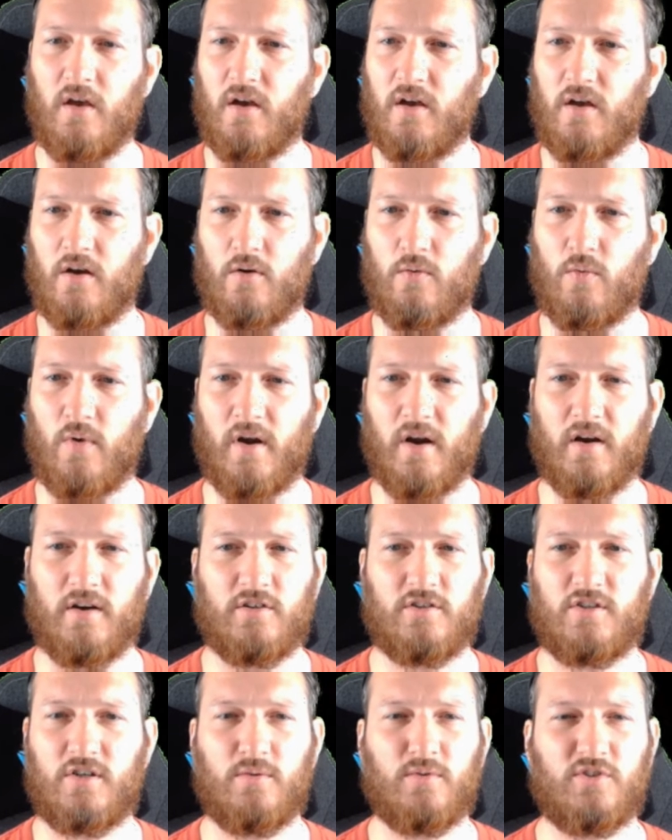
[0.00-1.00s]
where
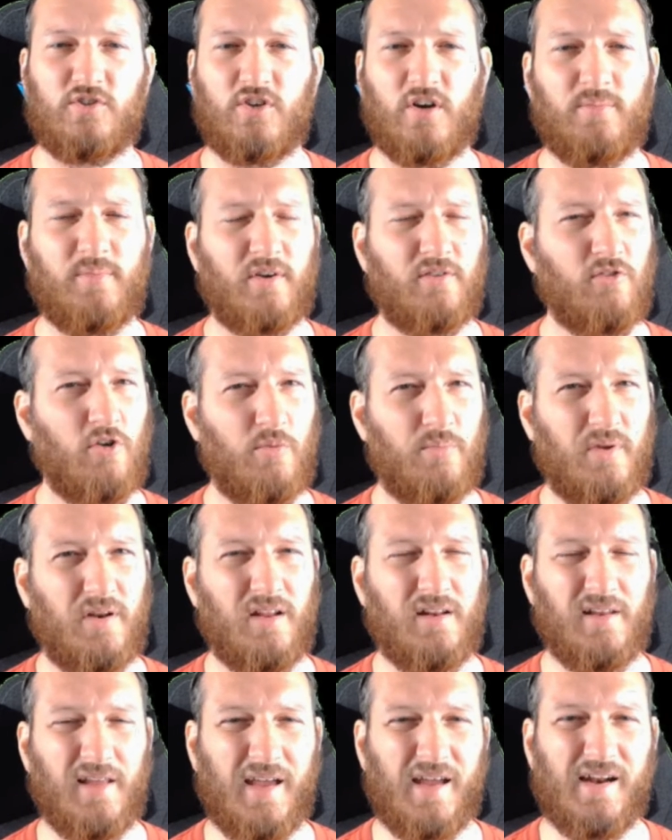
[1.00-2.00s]
she was jumping rope in
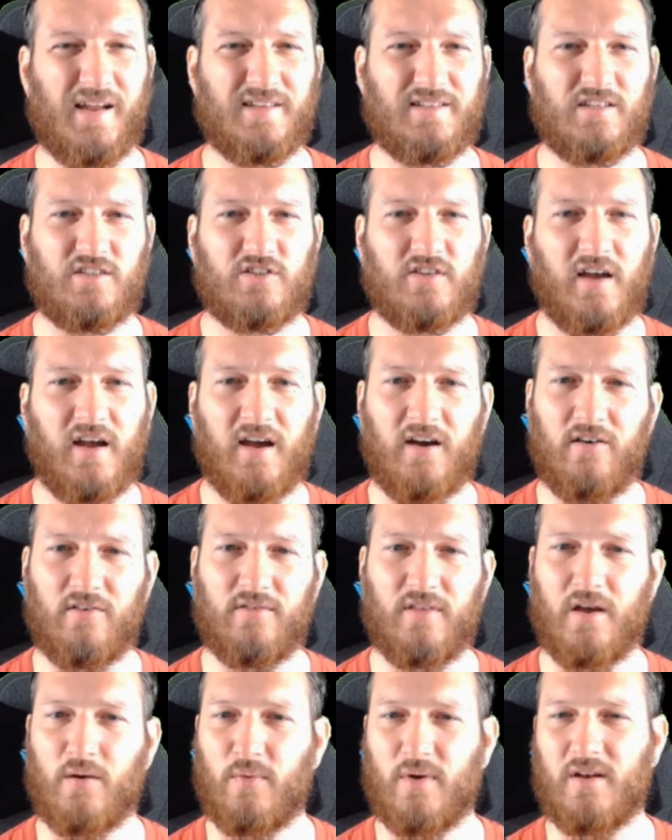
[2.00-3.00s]
Atlanta as a child
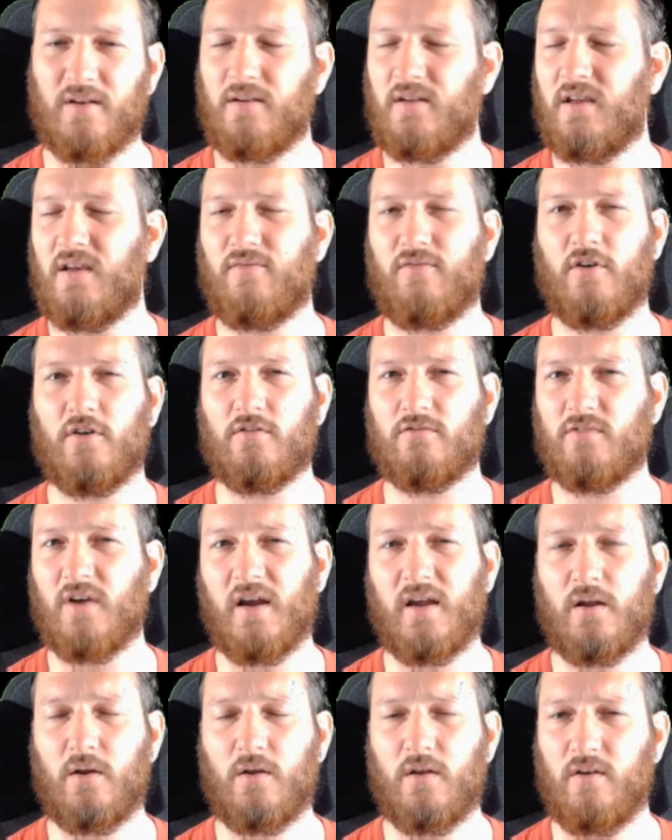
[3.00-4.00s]
that went, if you're
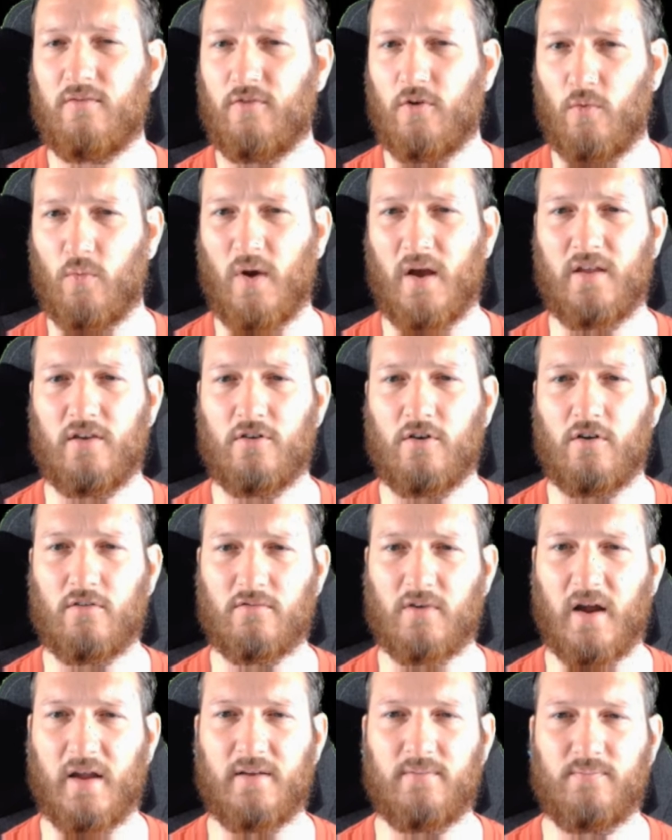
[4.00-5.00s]
white, you're all
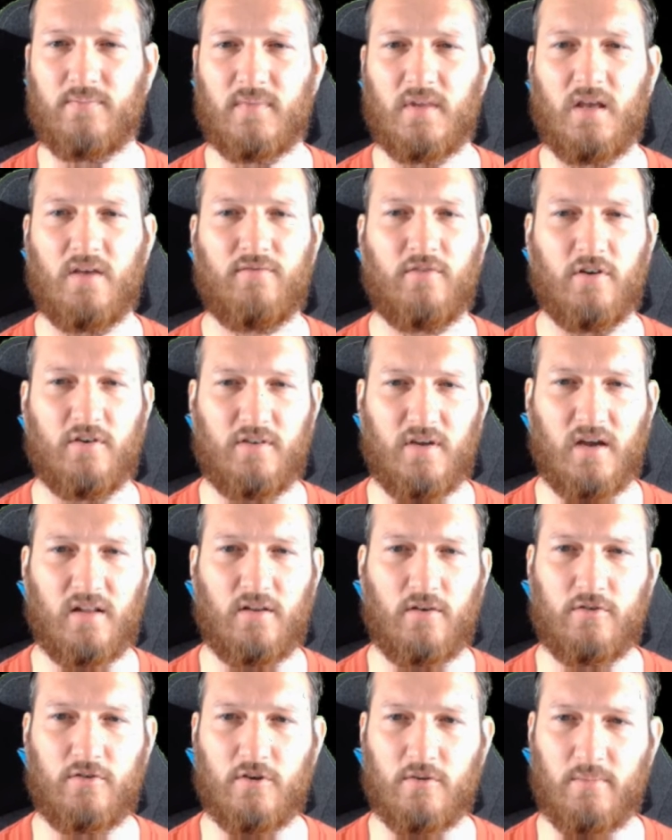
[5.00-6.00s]
right. If you're
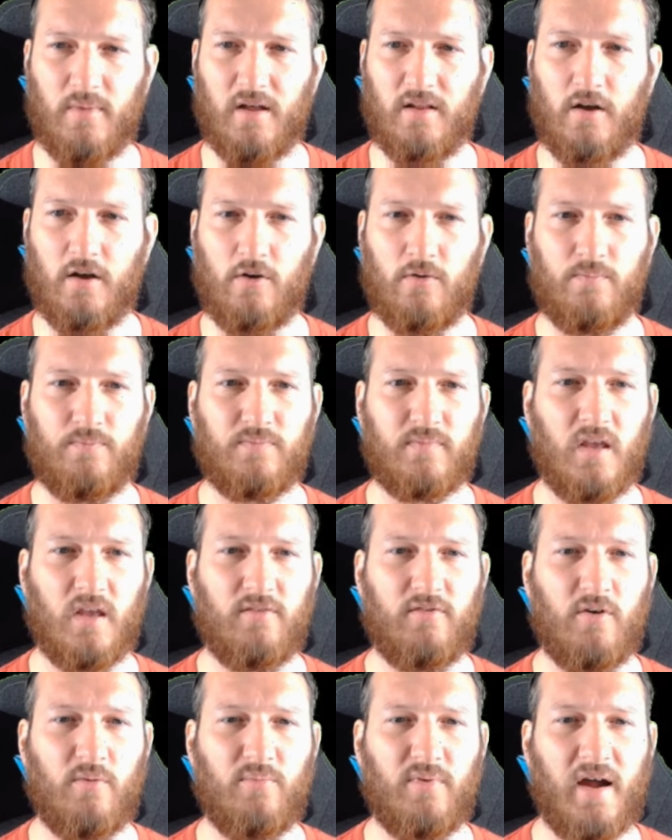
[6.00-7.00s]
yellow, you're mellow. If
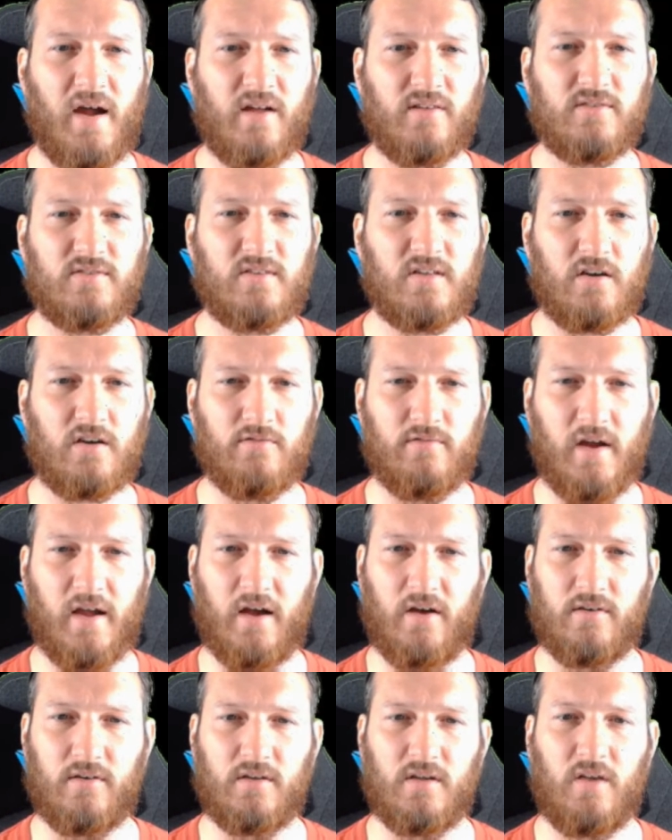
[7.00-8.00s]
you're brown, stick
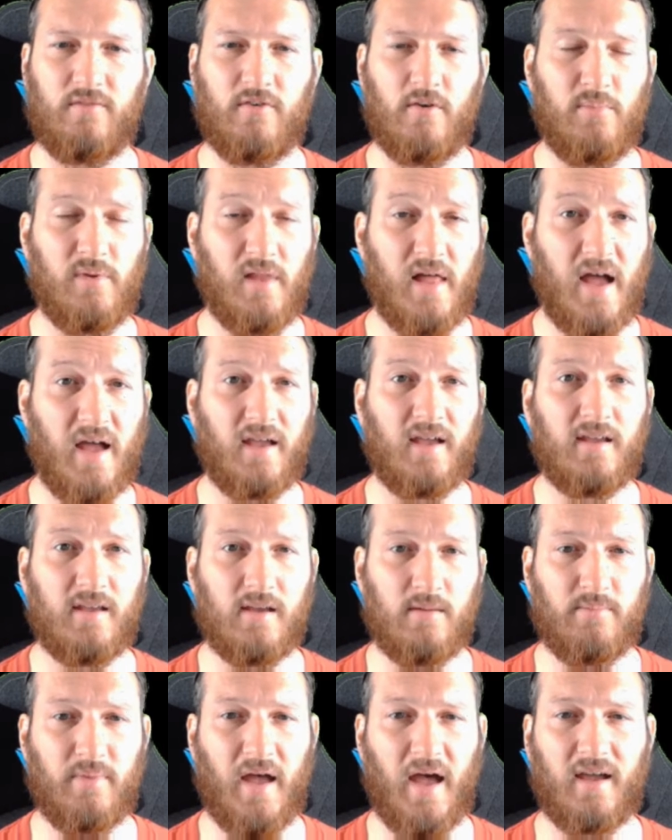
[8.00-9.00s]
around. If you're black,
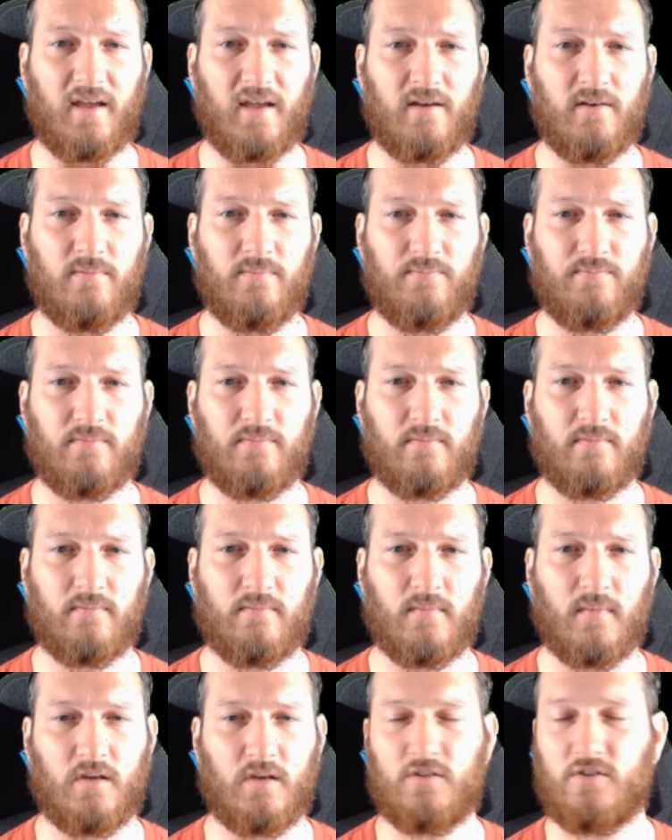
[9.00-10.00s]
get back.
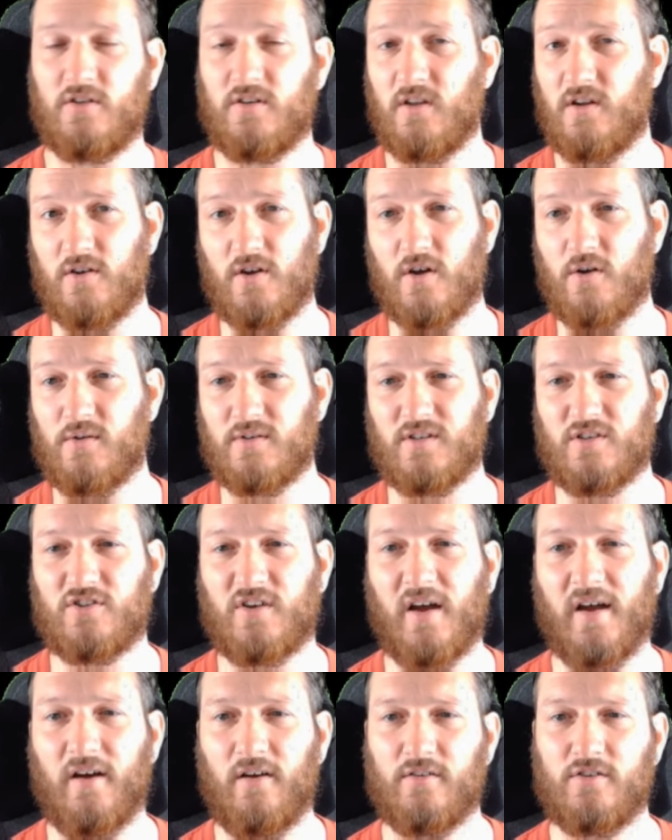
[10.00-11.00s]
She didn't know as a
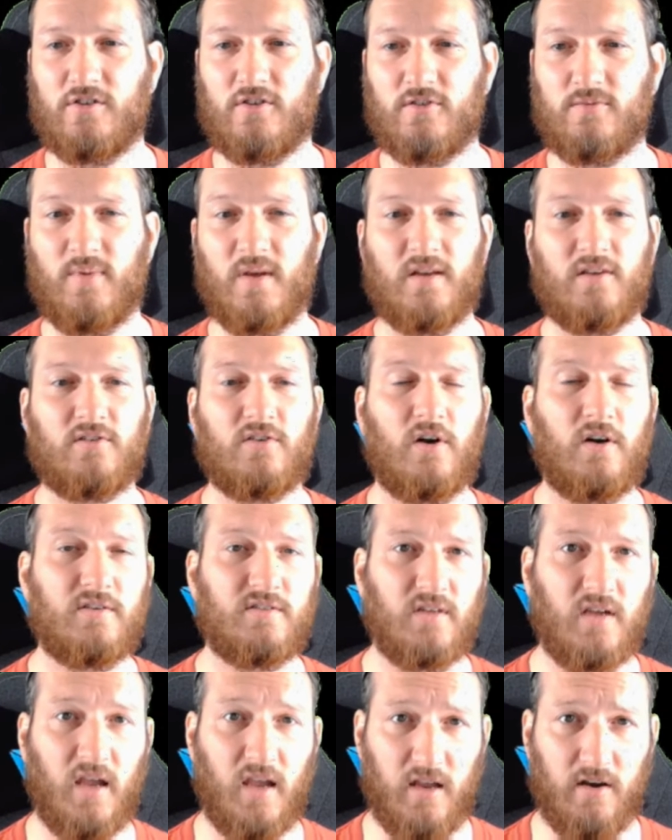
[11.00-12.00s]
child she was being taught
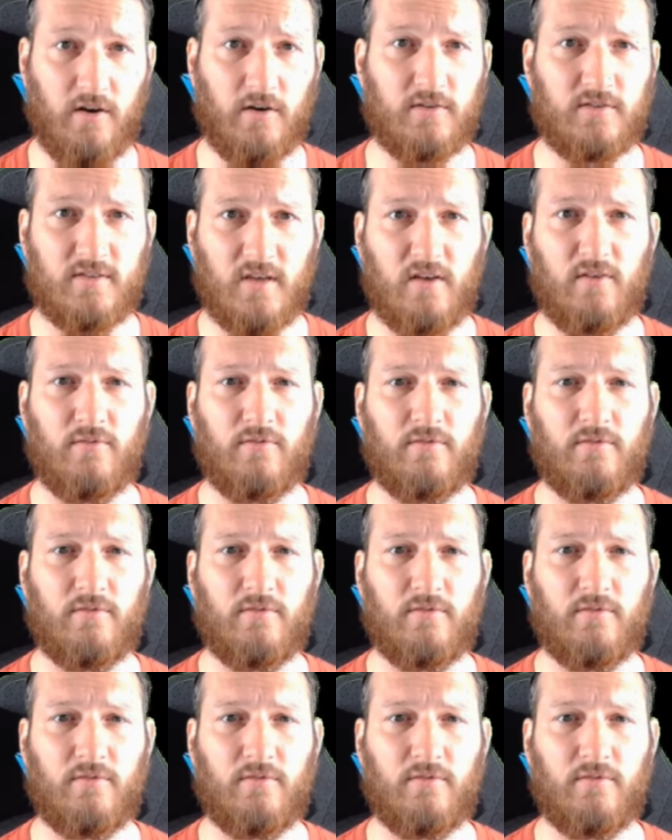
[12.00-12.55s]
to hate herself.